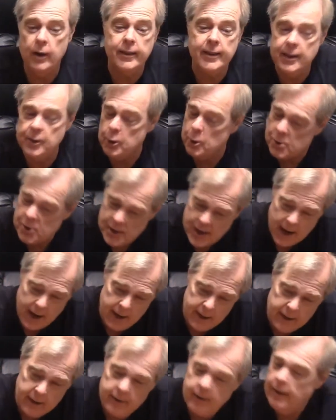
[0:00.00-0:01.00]
Then you stain
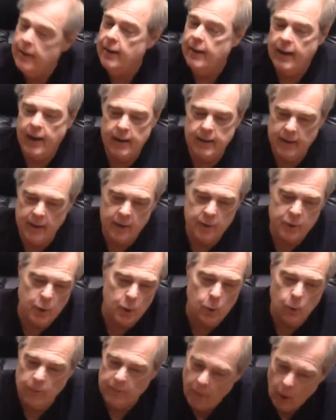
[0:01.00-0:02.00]
it and then
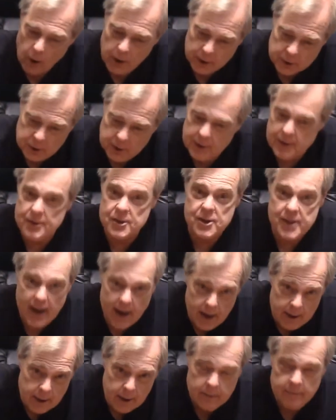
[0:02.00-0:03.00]
you varnish it and
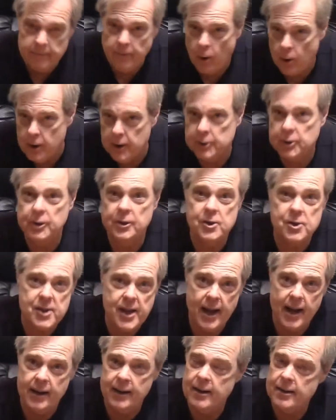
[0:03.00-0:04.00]
sand it and varnish it and
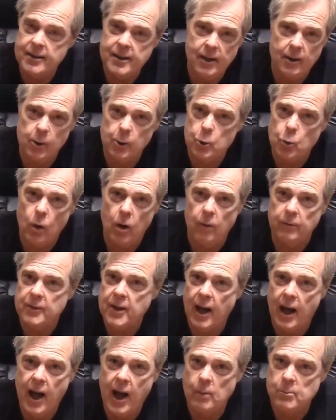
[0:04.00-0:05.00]
sand it 10 or 12
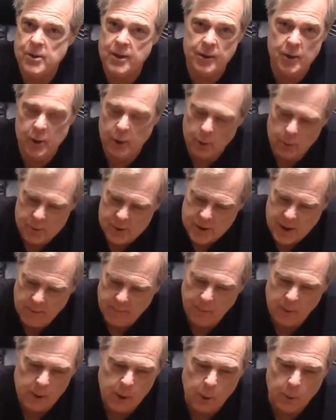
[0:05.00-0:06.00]
times, and you use
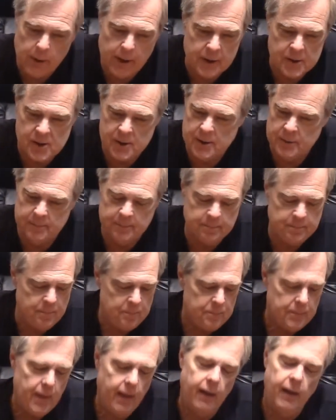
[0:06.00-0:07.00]
different grits and
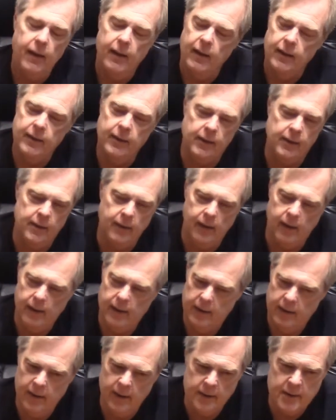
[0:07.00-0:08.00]

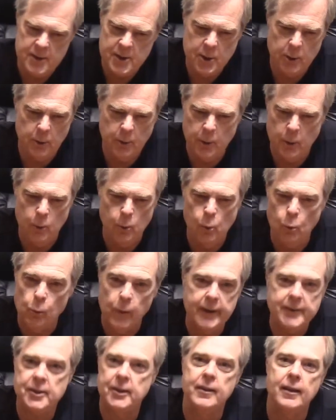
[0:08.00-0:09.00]
until you
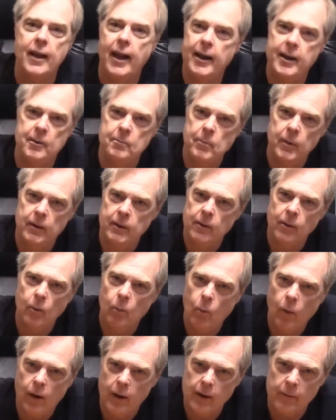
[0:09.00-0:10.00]
reach enlightenment or
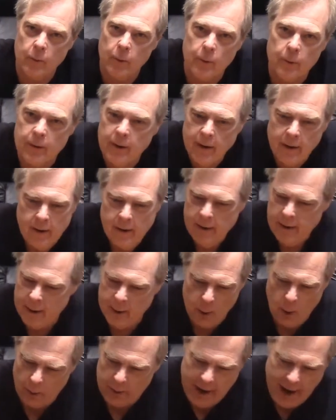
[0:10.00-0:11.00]
whatever. You
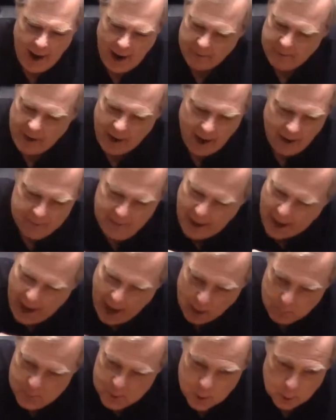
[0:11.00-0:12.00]
know, you have to have the
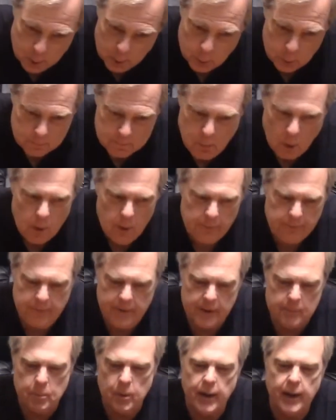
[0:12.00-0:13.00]
absolute
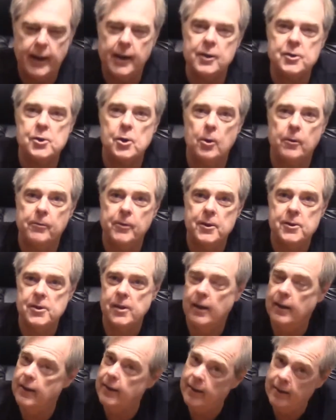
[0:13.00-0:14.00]
perfect playing surface,
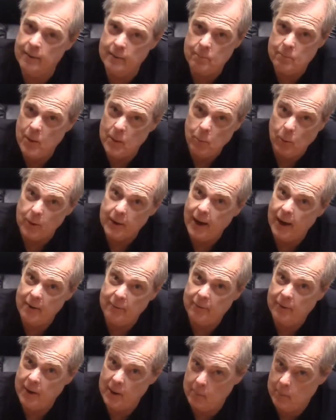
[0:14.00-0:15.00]
and people are kind of
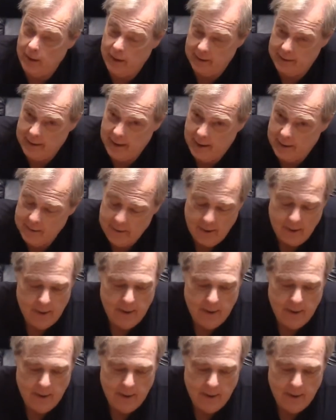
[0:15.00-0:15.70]
funny about that.